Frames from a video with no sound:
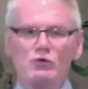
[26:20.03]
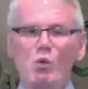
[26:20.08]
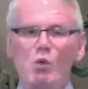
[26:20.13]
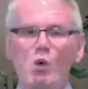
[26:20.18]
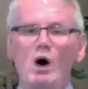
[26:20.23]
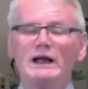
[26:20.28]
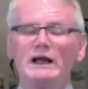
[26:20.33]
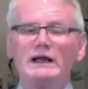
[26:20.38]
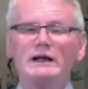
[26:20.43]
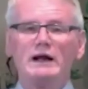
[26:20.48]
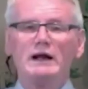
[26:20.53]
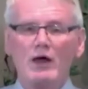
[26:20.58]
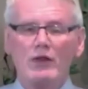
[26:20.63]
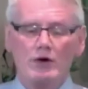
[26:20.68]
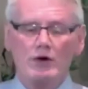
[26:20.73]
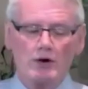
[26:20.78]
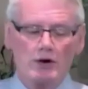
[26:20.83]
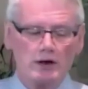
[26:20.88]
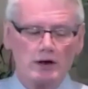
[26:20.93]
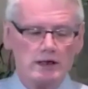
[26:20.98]
to one
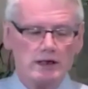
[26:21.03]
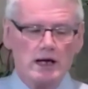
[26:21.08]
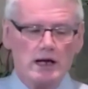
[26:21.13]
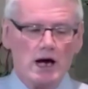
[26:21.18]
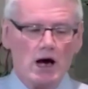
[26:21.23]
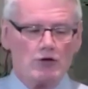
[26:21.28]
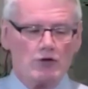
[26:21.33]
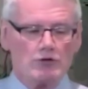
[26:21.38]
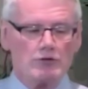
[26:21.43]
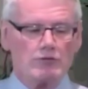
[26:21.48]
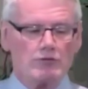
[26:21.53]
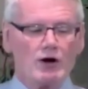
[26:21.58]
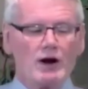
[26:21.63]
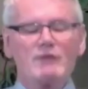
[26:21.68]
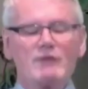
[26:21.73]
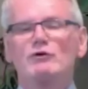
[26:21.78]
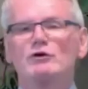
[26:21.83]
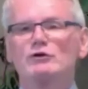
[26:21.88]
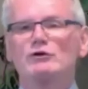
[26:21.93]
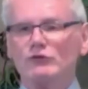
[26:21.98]
another out of
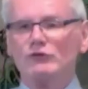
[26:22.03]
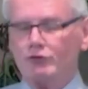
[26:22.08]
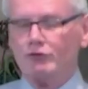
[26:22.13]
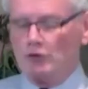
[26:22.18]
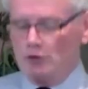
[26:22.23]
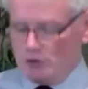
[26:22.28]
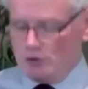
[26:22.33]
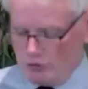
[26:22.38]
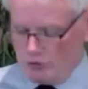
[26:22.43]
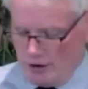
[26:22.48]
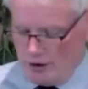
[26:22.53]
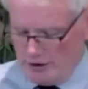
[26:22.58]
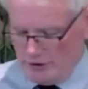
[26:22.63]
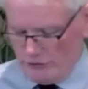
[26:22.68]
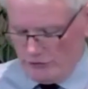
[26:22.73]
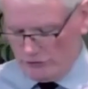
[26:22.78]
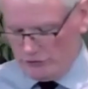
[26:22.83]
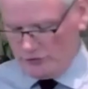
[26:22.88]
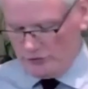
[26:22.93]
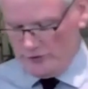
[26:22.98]
reverence for
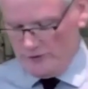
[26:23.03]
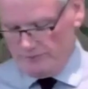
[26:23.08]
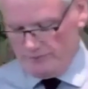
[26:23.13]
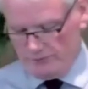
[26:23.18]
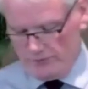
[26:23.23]
Christ.